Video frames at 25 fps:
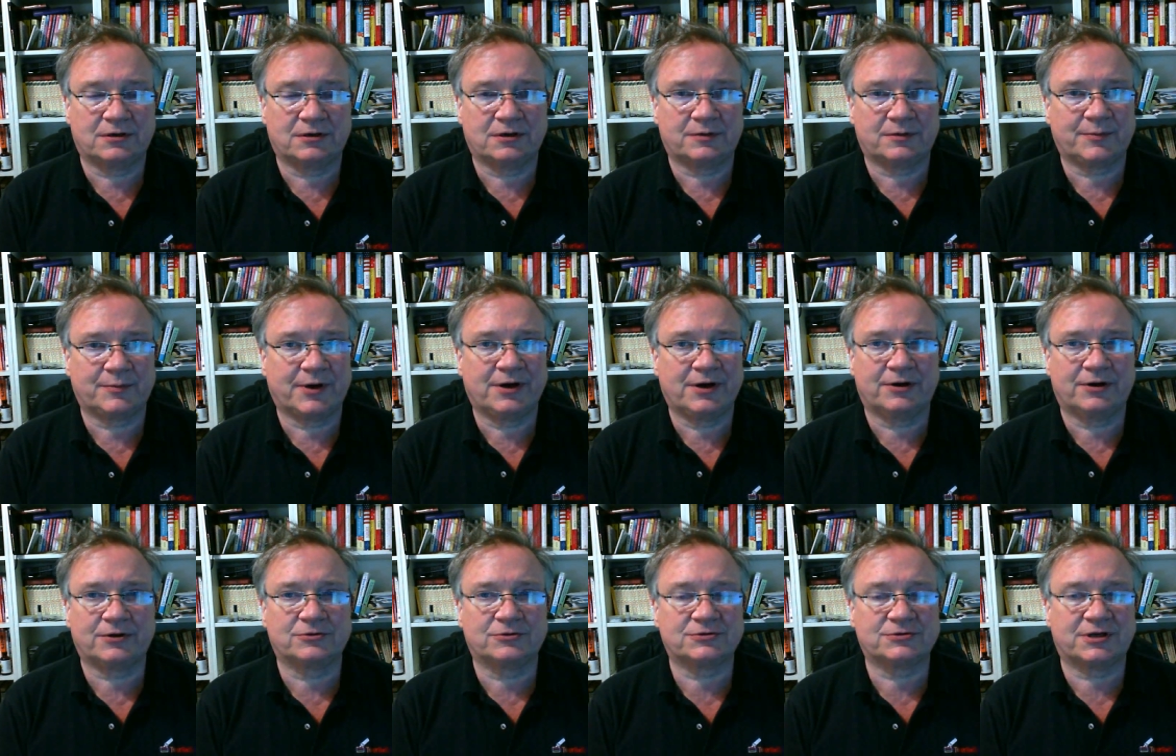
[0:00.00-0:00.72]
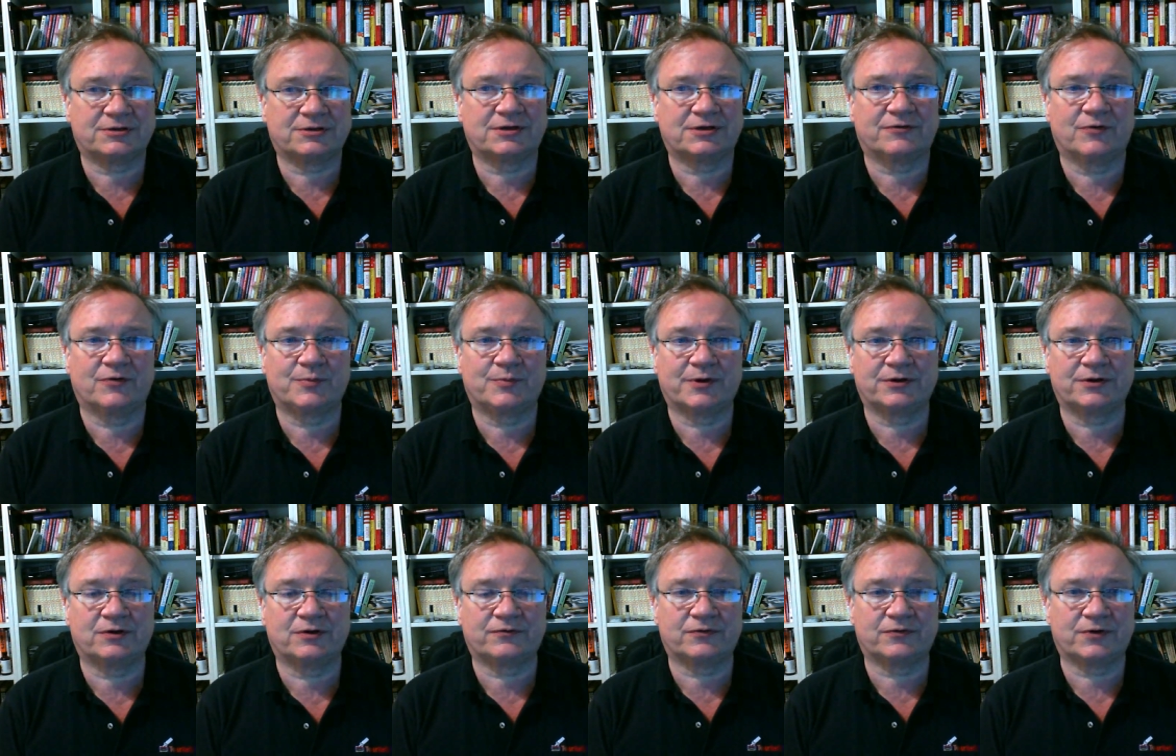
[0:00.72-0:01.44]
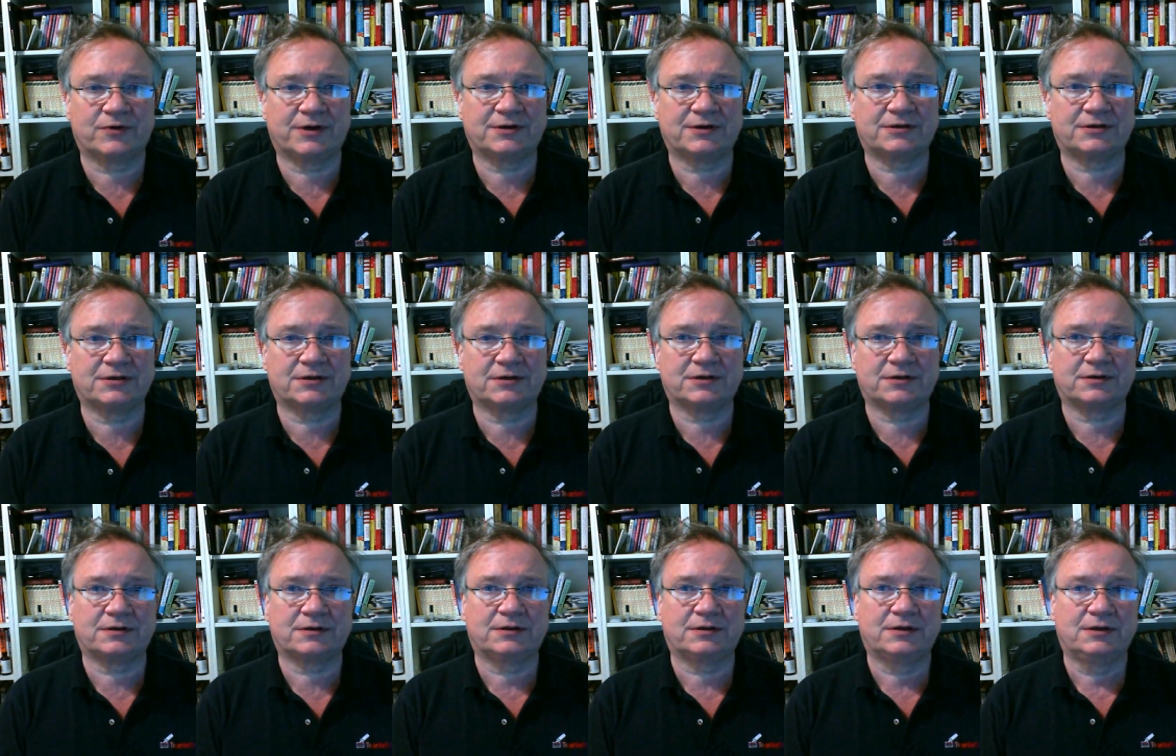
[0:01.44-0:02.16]
My heart goes out to everybody over at
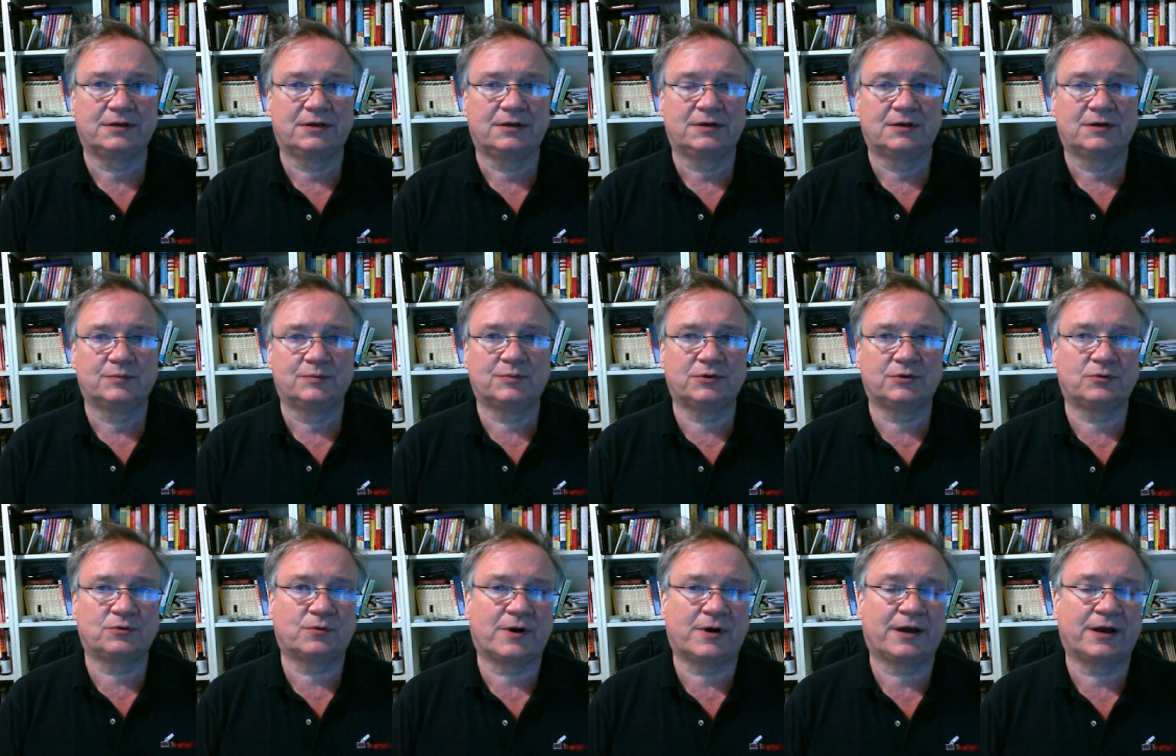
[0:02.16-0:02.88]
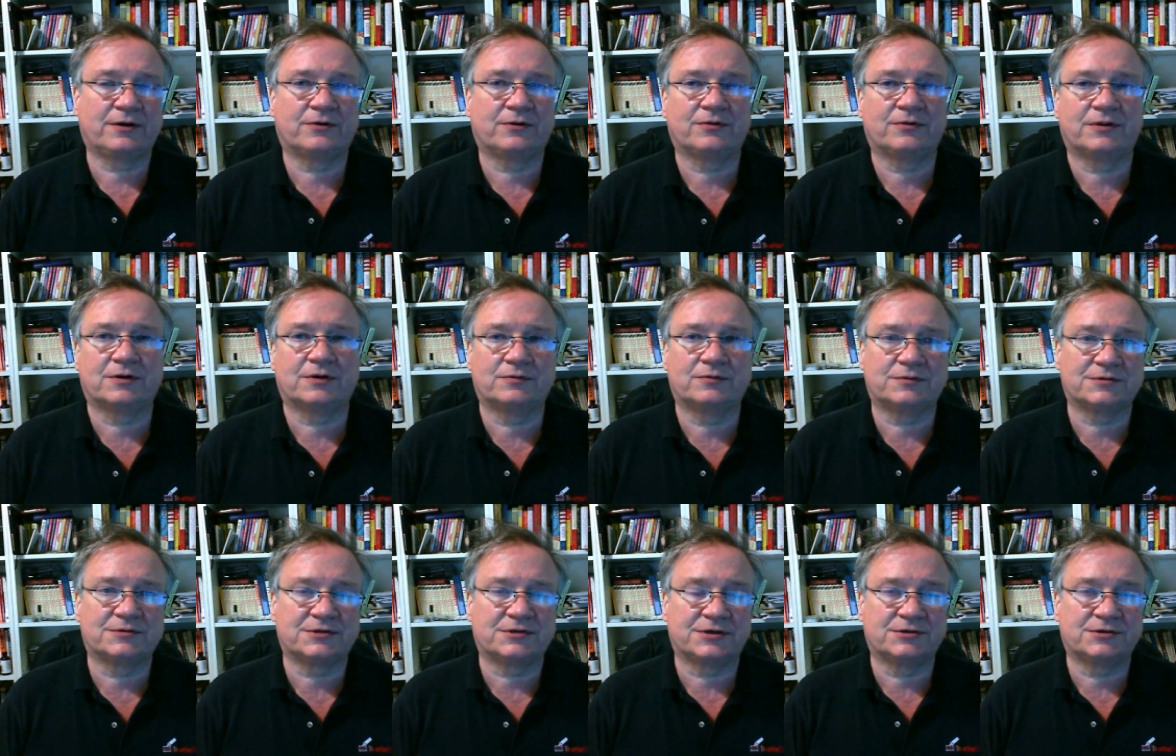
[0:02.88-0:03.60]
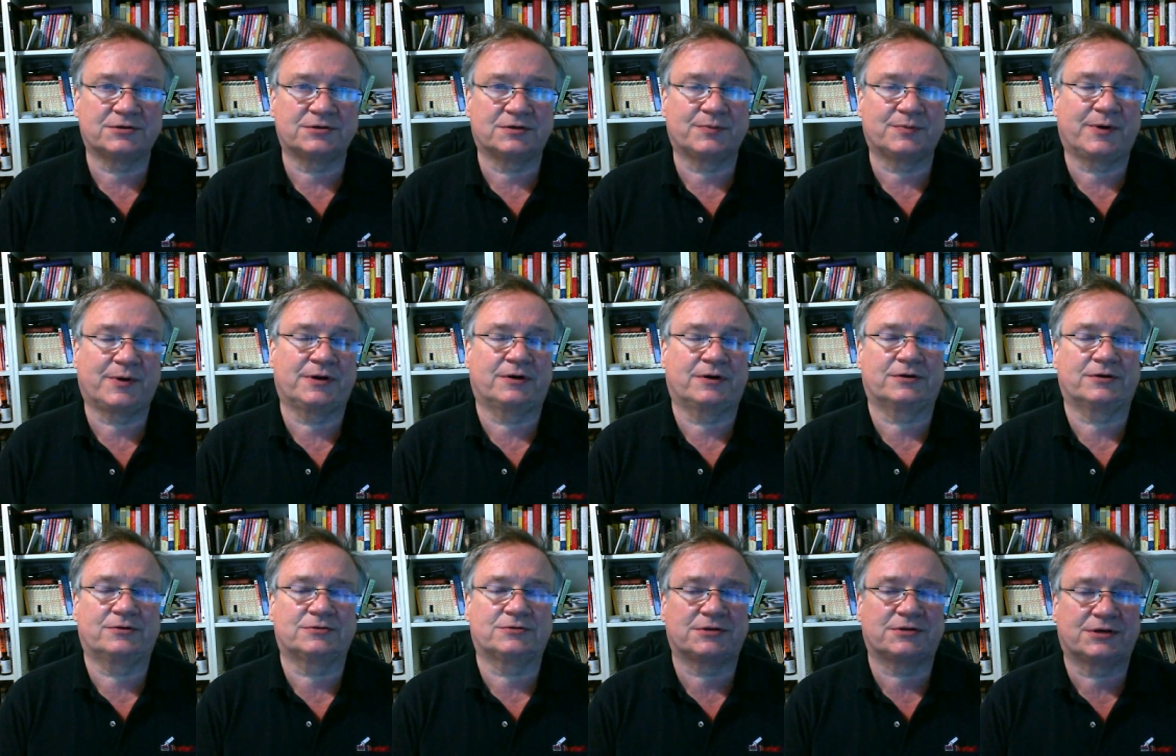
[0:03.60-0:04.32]
Blue Rhino that was injured. My
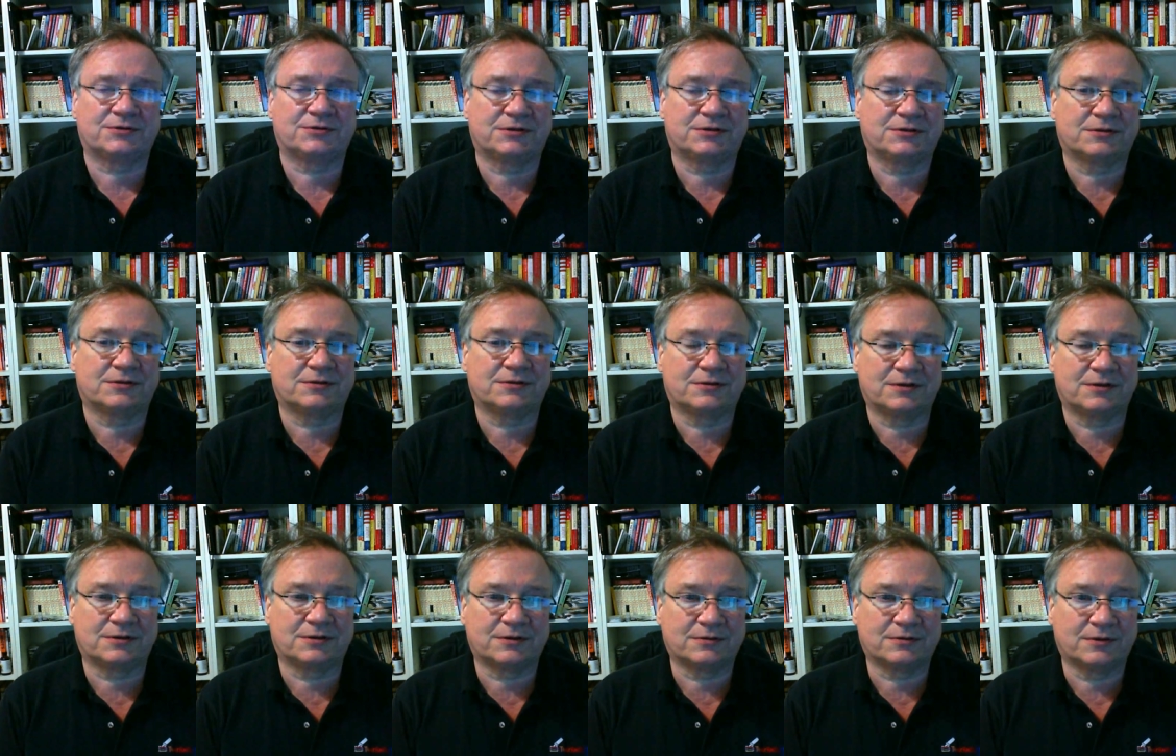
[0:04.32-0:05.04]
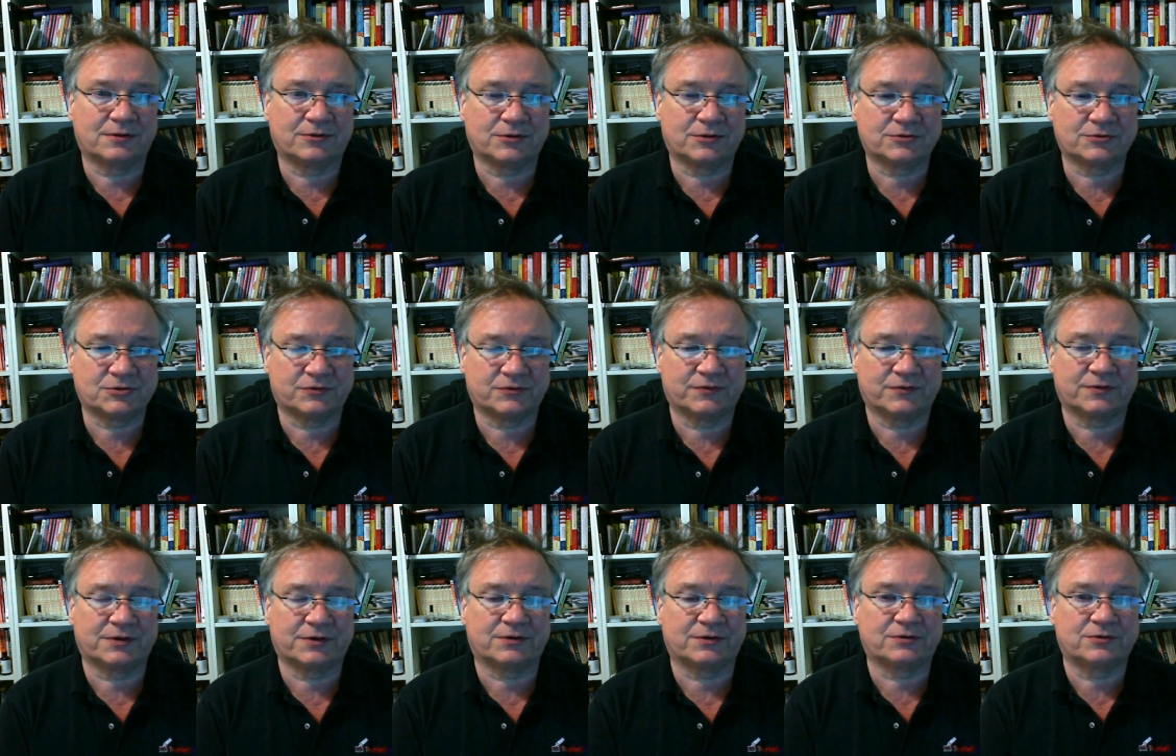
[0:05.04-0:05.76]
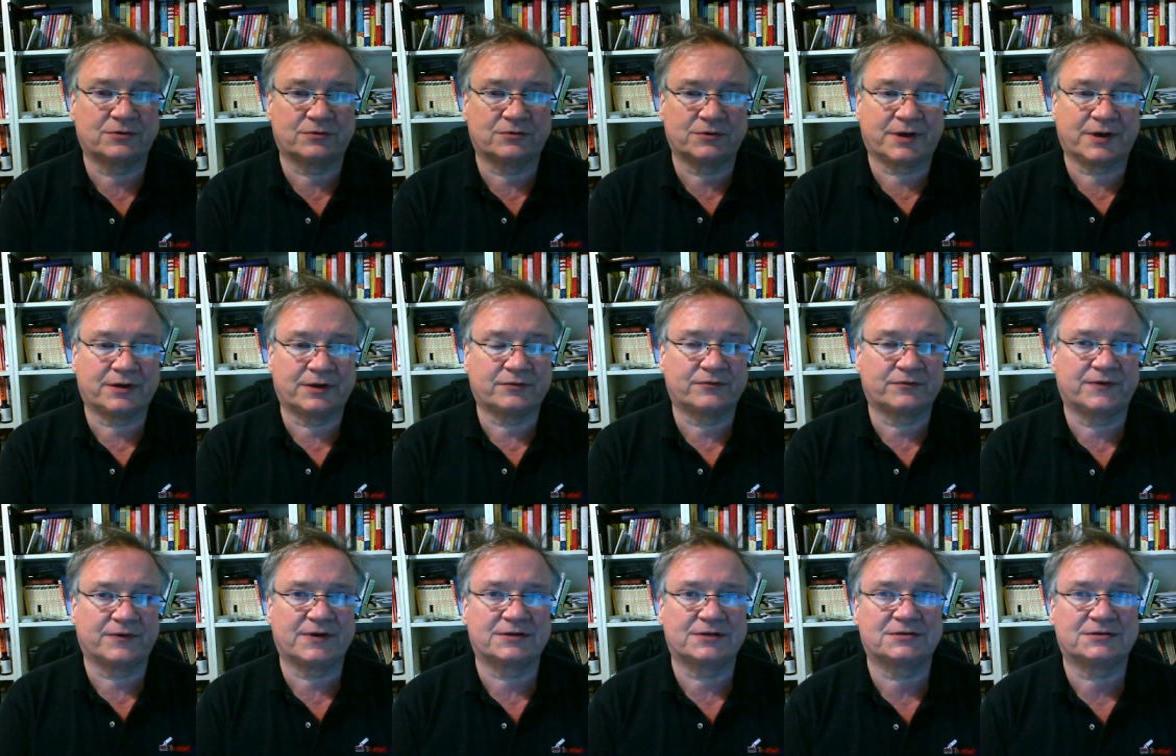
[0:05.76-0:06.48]
heart goes out to those over there who now
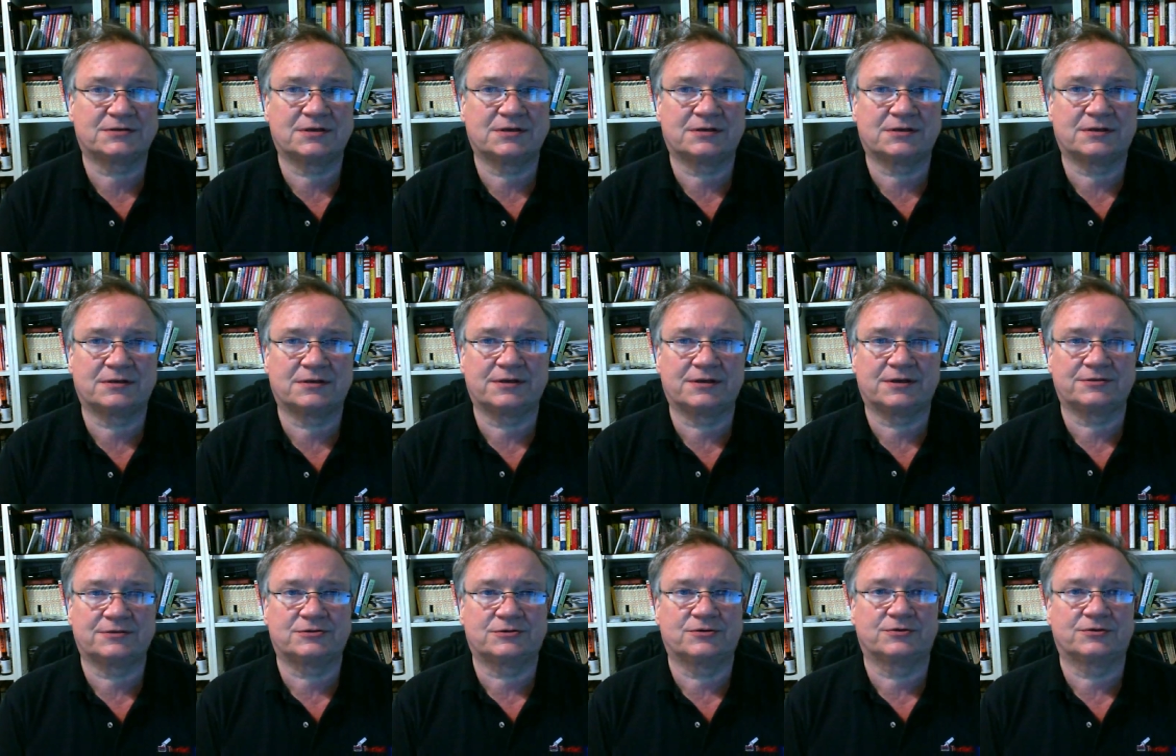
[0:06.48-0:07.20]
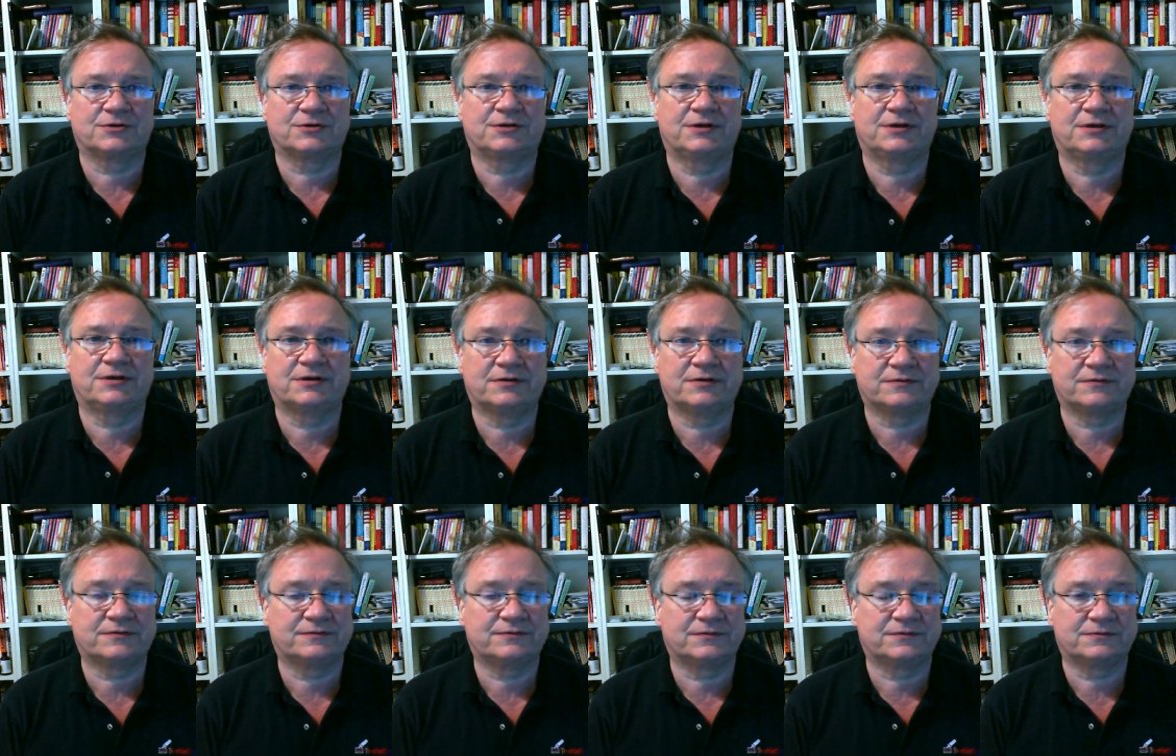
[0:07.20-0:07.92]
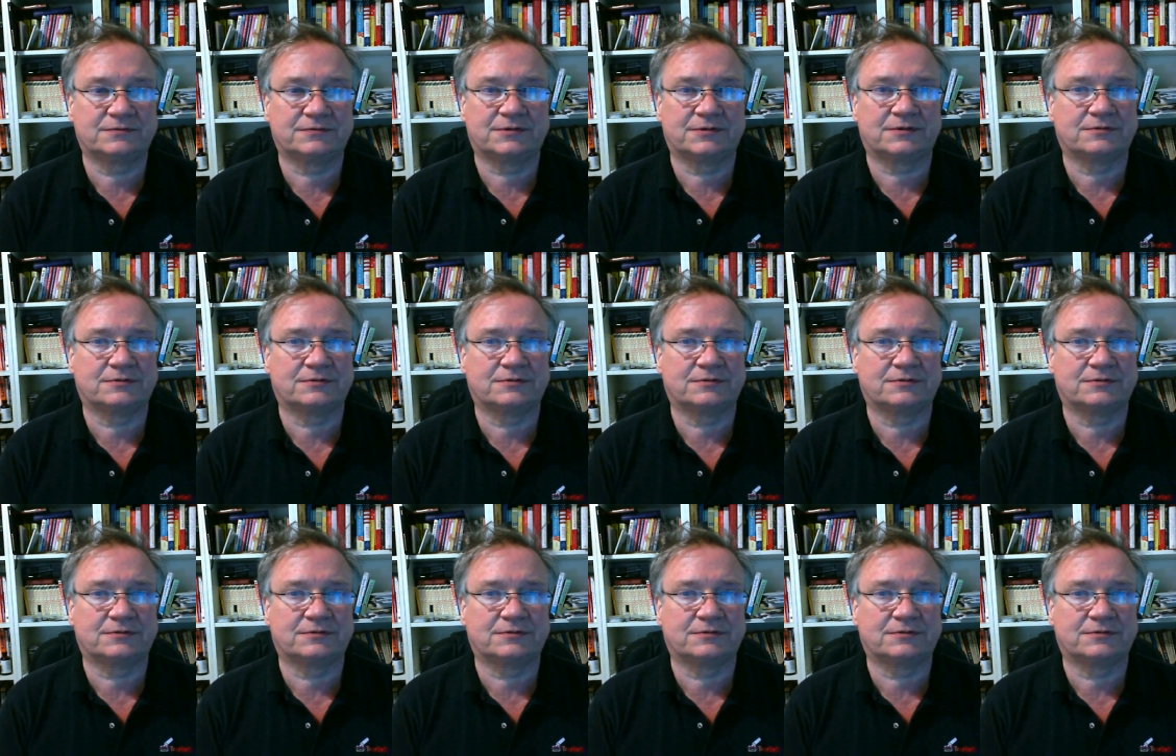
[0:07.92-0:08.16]
face the uncertainty of,